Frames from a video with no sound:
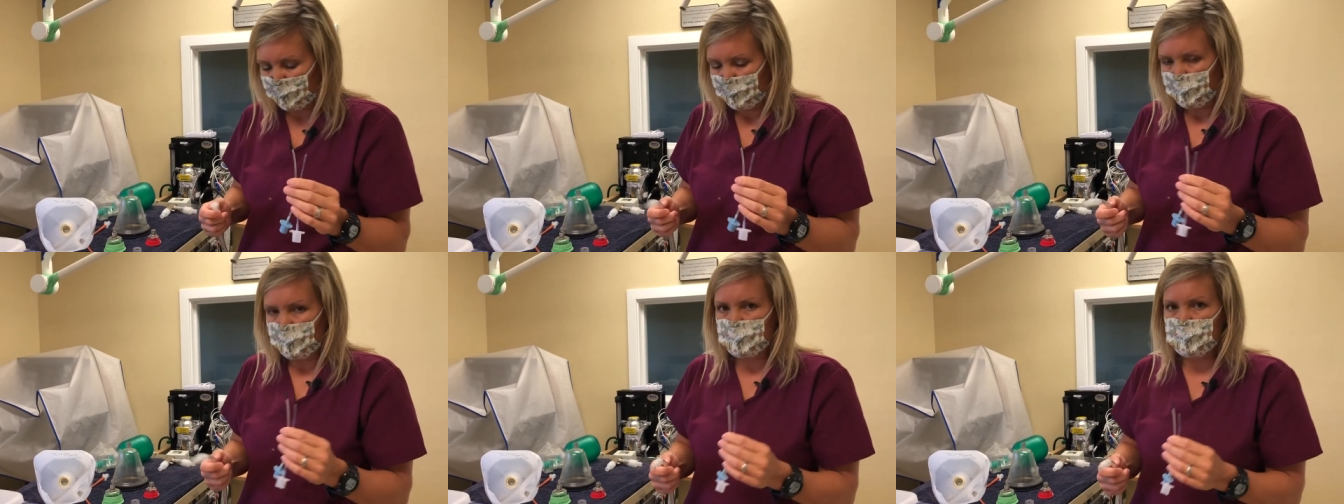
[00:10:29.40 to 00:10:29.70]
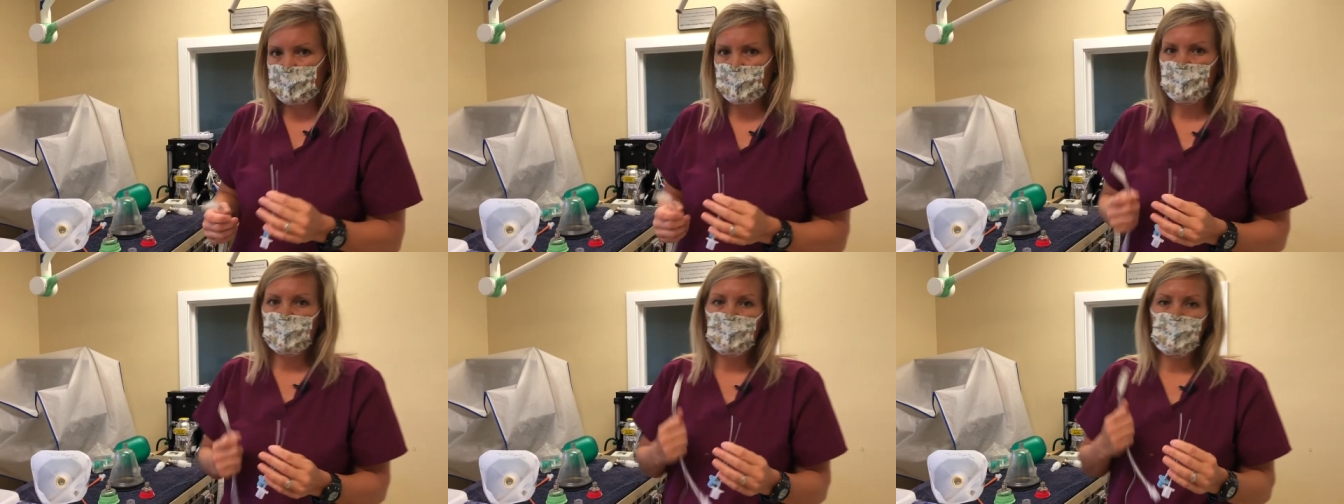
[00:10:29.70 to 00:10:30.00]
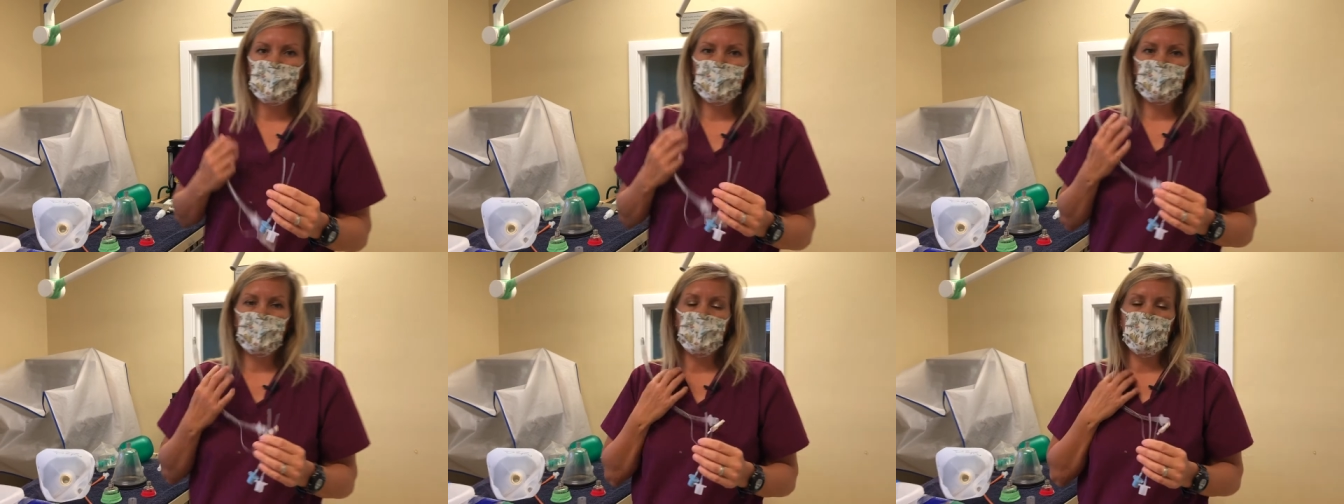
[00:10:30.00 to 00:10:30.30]
is they have
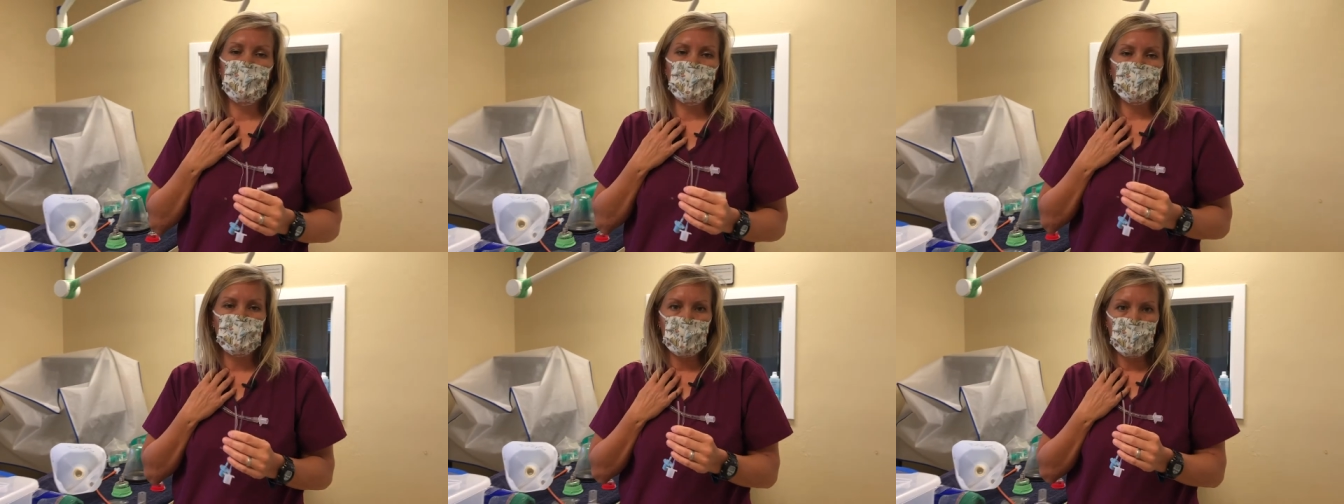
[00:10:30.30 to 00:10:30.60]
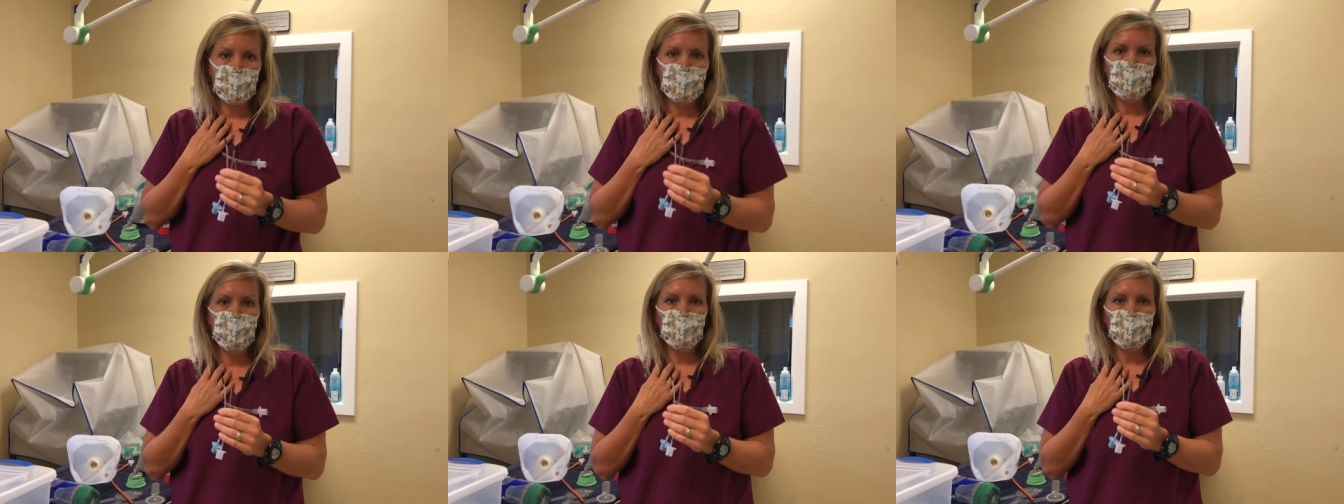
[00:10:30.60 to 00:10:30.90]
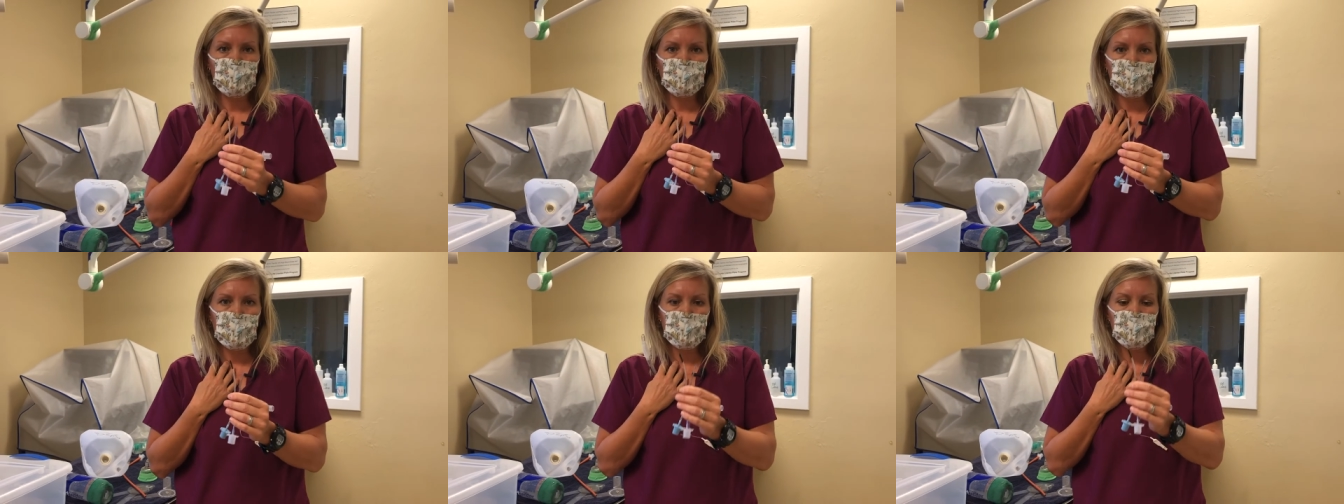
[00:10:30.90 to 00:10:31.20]
complete tracheal
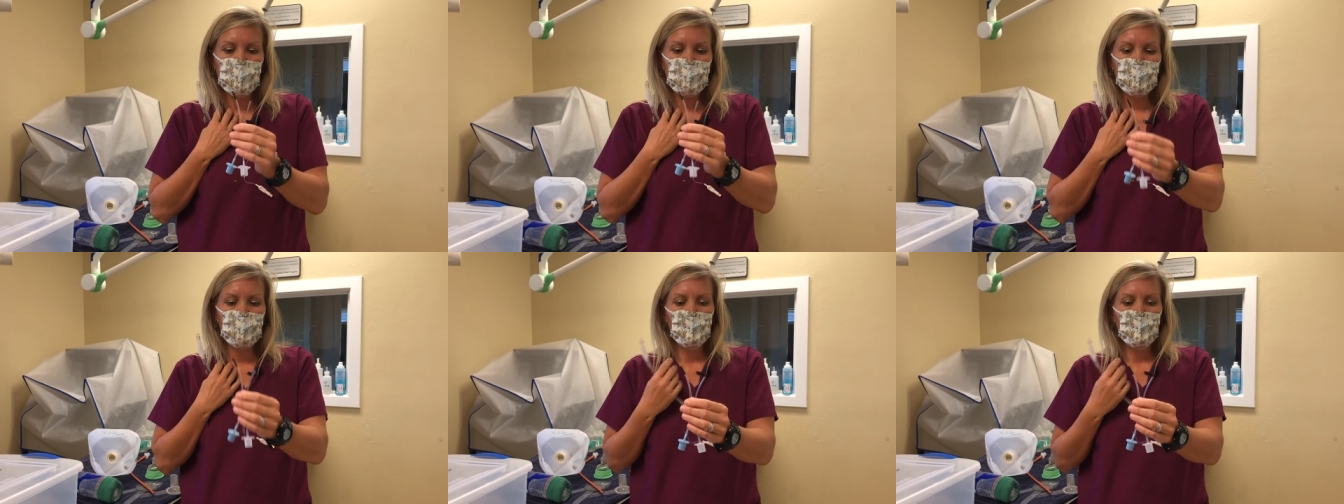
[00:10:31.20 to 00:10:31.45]
rings.